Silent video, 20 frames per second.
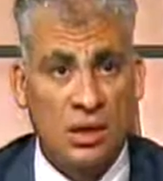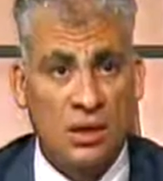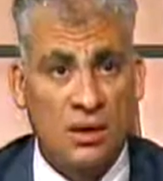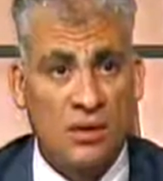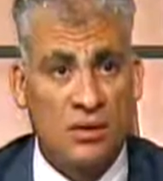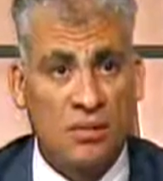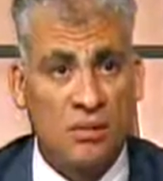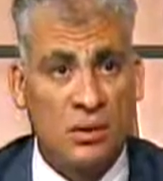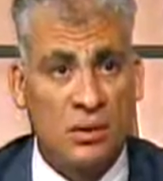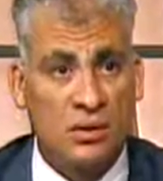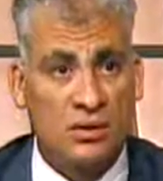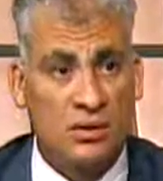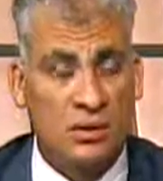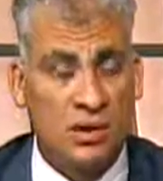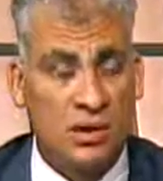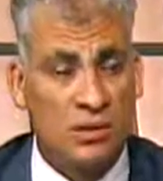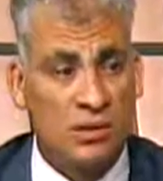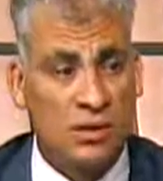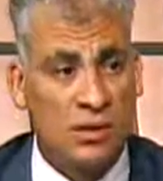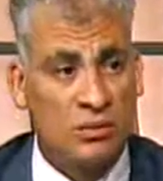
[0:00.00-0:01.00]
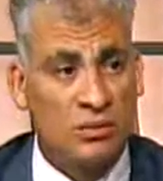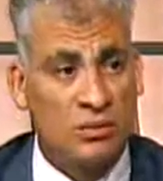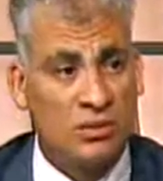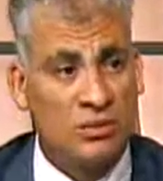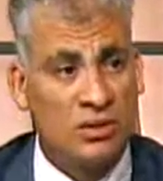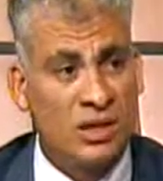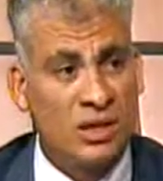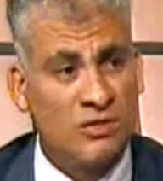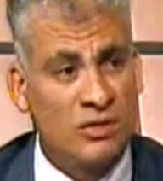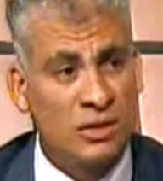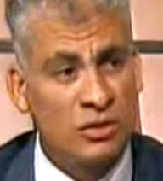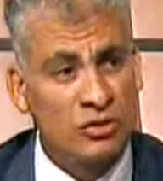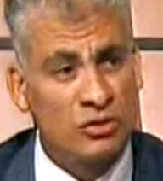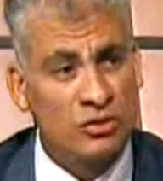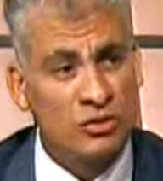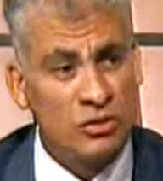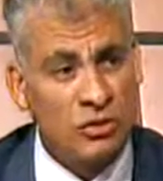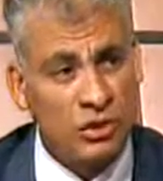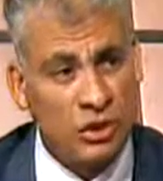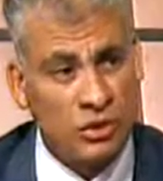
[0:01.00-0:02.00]
And the matter right now, we don't have a
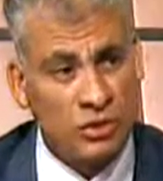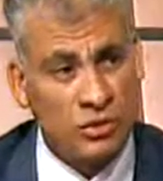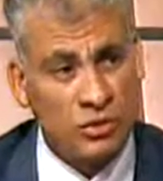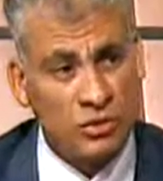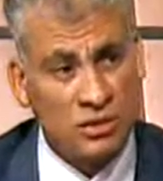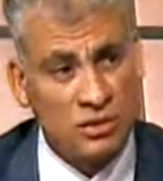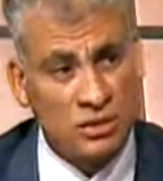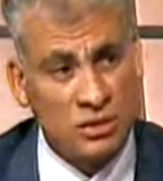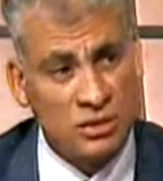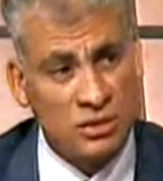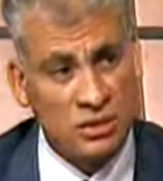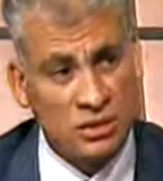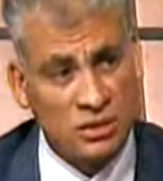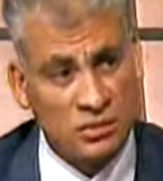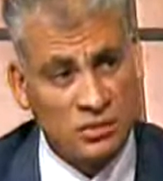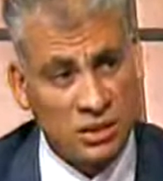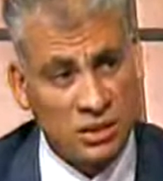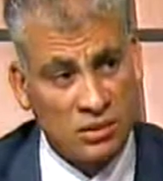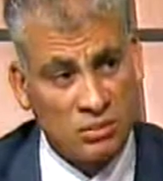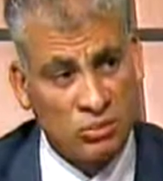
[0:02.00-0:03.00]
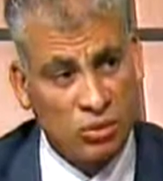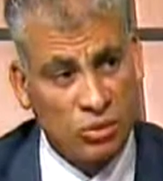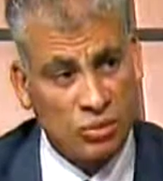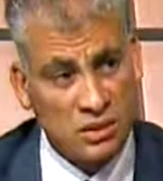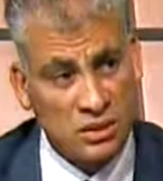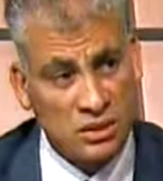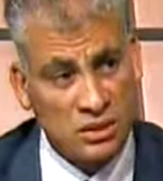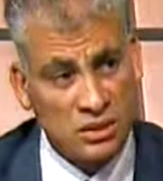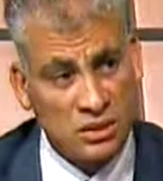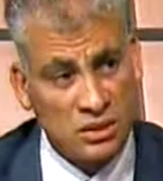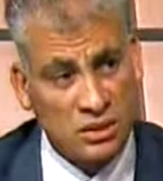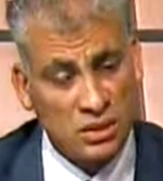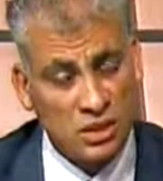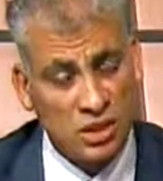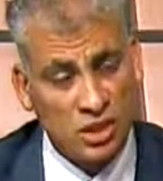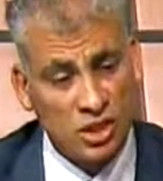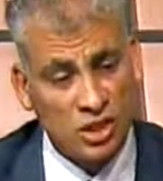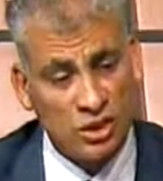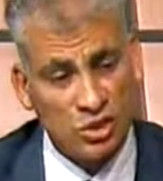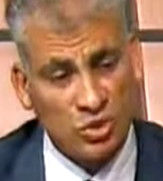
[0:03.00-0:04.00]
controllable system at the moment
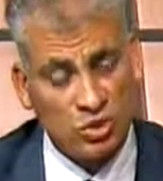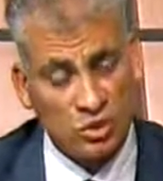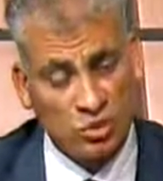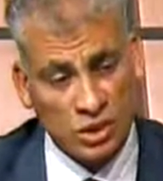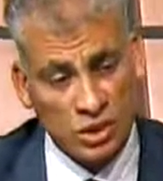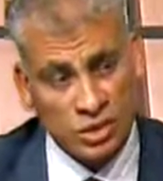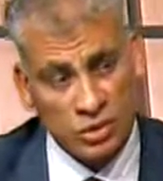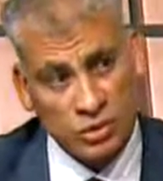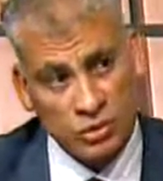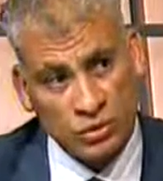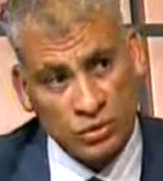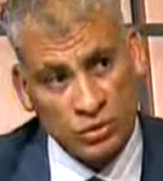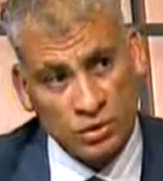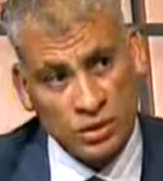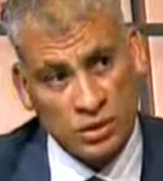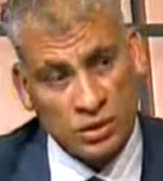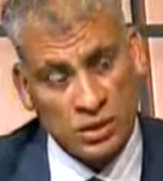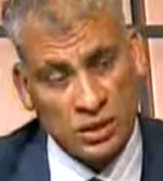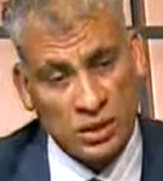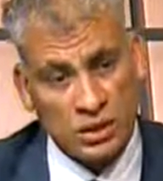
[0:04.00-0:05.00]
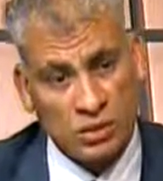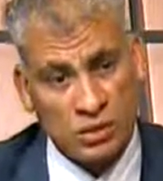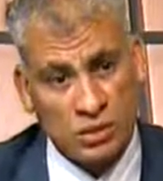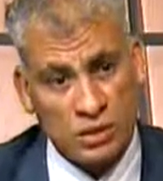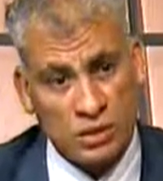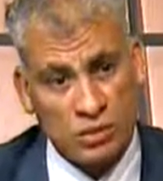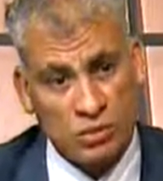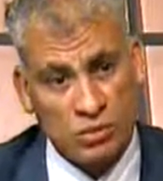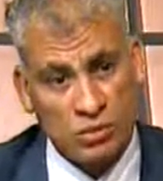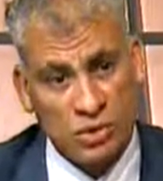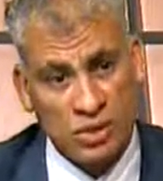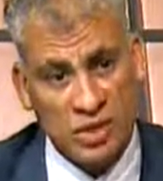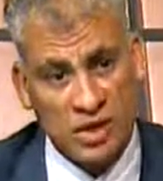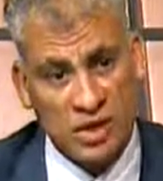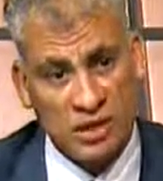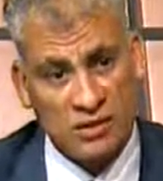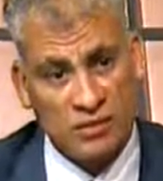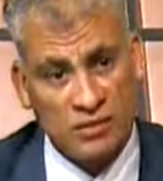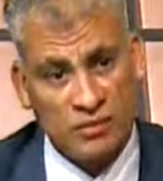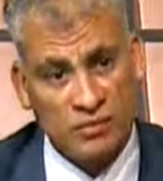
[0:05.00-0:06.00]
to assure that we
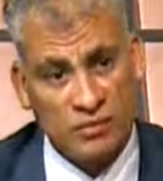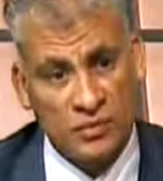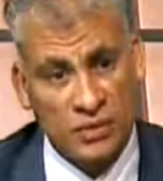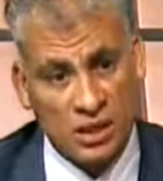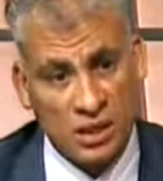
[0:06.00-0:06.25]
have